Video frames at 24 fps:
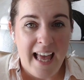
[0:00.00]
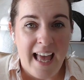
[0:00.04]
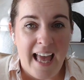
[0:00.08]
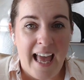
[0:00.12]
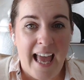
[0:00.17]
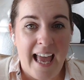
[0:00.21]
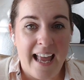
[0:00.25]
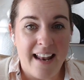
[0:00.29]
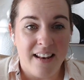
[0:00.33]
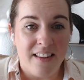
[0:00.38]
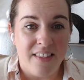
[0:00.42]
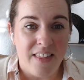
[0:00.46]

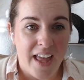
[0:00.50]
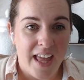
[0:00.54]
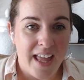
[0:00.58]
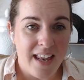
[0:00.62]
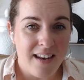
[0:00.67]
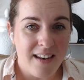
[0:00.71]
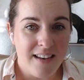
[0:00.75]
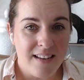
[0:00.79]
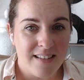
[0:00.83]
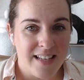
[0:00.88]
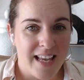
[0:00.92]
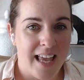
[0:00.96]
and
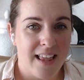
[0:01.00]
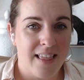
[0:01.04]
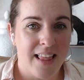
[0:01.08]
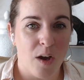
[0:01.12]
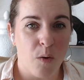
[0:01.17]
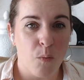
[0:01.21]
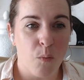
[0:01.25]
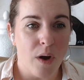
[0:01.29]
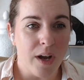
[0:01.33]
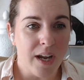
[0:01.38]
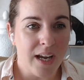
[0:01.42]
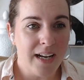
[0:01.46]
then say,
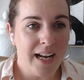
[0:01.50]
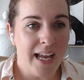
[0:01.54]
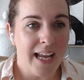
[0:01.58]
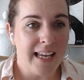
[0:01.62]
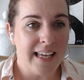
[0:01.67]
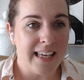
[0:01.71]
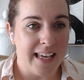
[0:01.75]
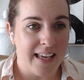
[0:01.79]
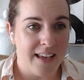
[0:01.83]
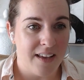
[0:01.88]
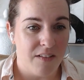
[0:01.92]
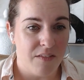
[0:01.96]
like, what can I
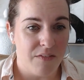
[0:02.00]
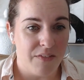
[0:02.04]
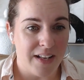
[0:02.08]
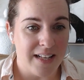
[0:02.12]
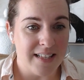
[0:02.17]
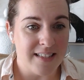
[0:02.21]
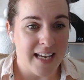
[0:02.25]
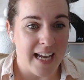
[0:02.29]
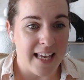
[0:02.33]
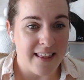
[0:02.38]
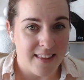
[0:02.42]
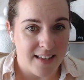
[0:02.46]
give
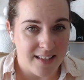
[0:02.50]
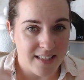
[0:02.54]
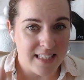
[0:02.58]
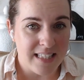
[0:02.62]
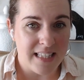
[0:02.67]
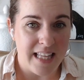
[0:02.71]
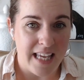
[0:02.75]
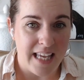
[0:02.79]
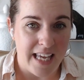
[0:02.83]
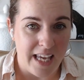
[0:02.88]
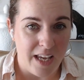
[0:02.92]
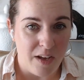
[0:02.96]
inside this
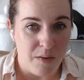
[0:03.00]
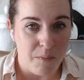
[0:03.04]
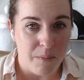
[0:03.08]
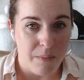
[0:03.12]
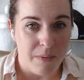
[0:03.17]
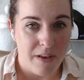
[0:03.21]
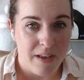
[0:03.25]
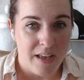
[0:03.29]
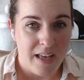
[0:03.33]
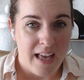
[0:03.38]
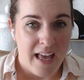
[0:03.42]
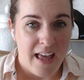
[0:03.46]
theme
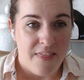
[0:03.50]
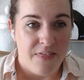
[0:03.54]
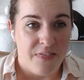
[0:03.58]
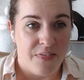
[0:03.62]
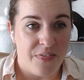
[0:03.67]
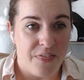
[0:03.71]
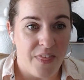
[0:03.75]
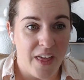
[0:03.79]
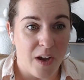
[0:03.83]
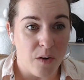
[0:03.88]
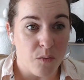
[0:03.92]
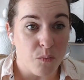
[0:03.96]

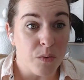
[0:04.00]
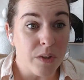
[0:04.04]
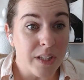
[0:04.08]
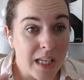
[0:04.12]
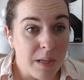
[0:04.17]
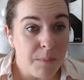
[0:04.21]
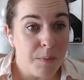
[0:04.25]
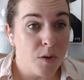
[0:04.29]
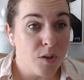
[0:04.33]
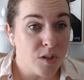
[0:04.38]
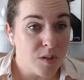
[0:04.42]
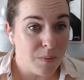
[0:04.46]
that really
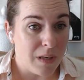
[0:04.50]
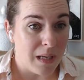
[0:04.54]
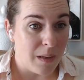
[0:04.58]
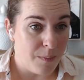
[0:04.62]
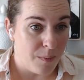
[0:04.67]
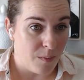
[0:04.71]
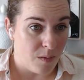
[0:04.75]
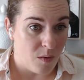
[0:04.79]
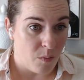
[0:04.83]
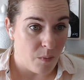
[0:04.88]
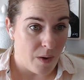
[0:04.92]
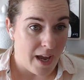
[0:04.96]
blows
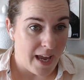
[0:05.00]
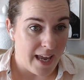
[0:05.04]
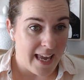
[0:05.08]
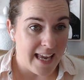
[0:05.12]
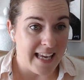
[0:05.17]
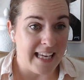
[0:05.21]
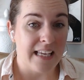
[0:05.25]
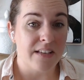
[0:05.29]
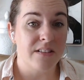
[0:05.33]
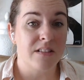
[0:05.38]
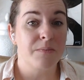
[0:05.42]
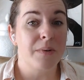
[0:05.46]
people away
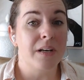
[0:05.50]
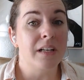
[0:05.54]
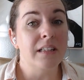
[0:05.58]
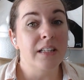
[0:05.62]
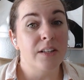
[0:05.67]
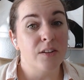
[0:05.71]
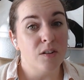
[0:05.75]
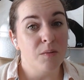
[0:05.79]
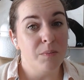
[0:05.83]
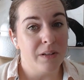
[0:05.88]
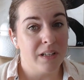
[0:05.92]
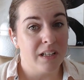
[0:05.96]
and gives them a
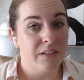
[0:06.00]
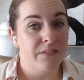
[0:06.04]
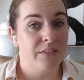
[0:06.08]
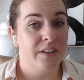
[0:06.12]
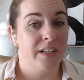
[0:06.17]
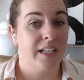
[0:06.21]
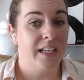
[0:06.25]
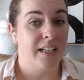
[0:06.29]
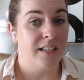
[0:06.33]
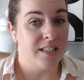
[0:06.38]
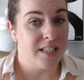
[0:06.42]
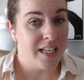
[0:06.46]
little bit of a
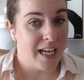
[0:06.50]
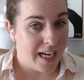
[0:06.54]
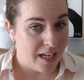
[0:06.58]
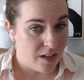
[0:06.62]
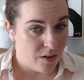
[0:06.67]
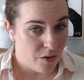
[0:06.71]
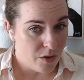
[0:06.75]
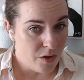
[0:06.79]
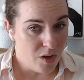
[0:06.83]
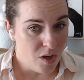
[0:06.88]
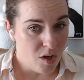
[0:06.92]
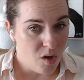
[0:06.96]

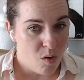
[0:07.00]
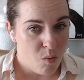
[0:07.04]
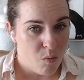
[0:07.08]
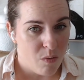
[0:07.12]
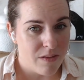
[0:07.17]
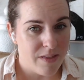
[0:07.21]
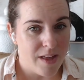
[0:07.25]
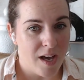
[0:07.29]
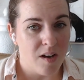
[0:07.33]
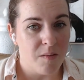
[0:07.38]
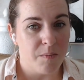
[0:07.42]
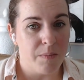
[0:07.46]
container
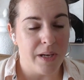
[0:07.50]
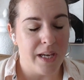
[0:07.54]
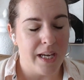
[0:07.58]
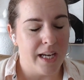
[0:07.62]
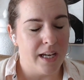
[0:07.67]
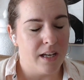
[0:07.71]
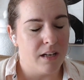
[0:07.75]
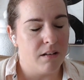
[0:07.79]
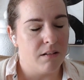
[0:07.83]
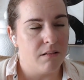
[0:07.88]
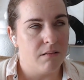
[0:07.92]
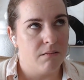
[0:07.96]
without
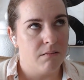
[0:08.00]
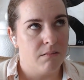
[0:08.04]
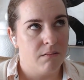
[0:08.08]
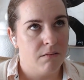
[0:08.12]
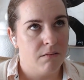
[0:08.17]
being